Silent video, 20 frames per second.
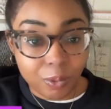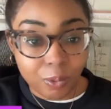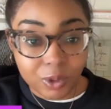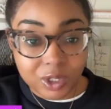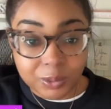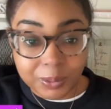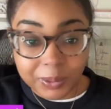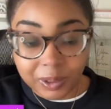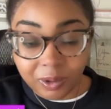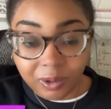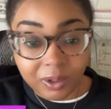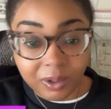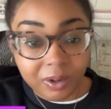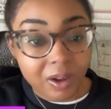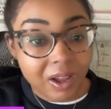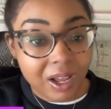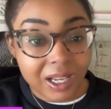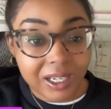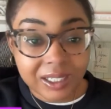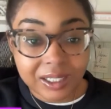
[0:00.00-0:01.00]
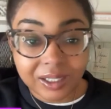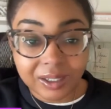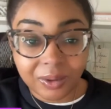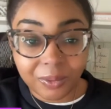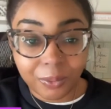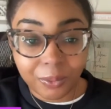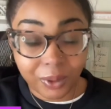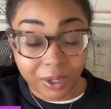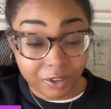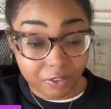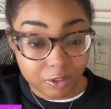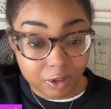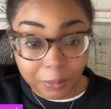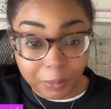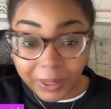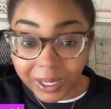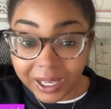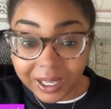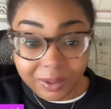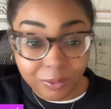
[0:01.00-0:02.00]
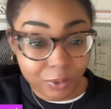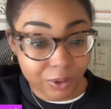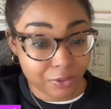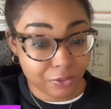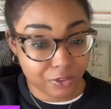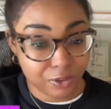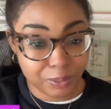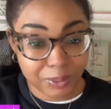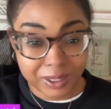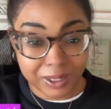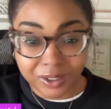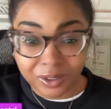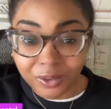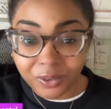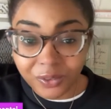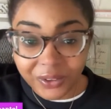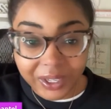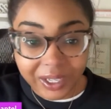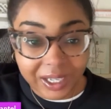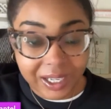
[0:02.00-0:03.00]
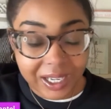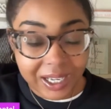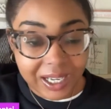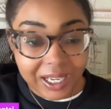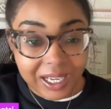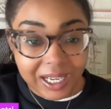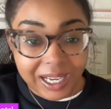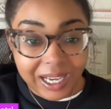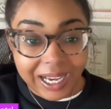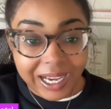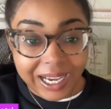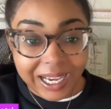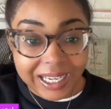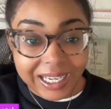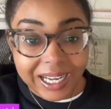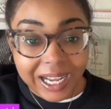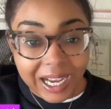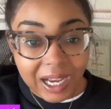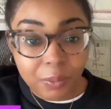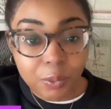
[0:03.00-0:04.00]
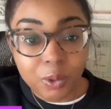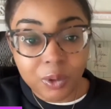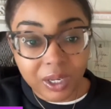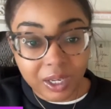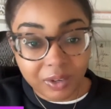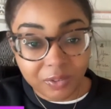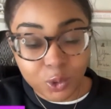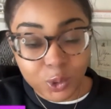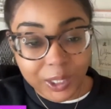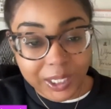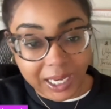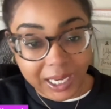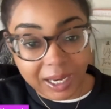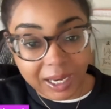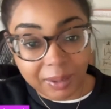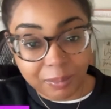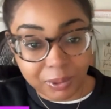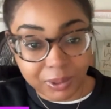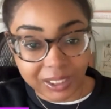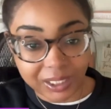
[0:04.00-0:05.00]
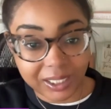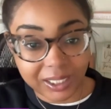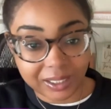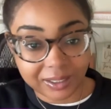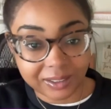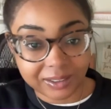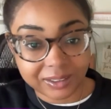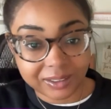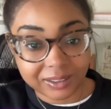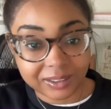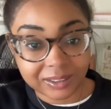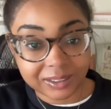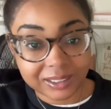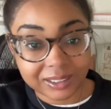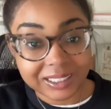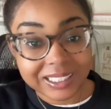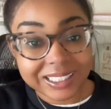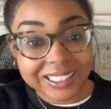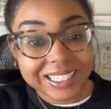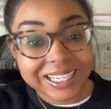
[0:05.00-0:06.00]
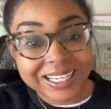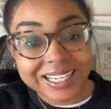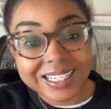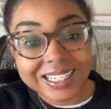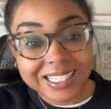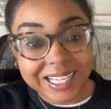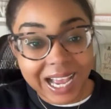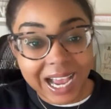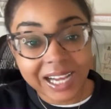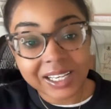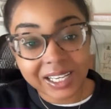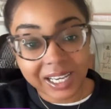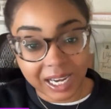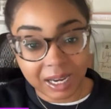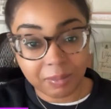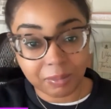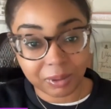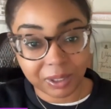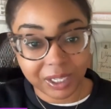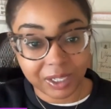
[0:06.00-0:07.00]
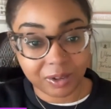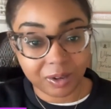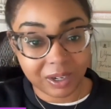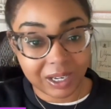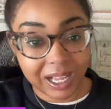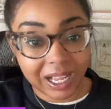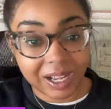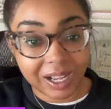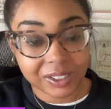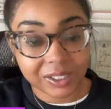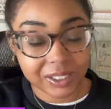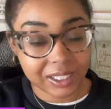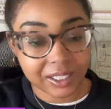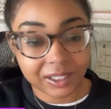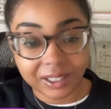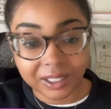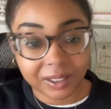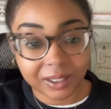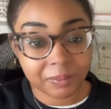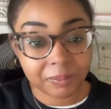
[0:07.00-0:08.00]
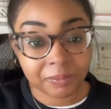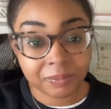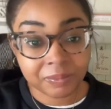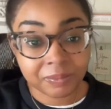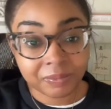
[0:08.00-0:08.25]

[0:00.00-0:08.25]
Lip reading: what's been going on, where have you been, what have you been doing, and I will give you a game plan, the exact game plan on how to get there.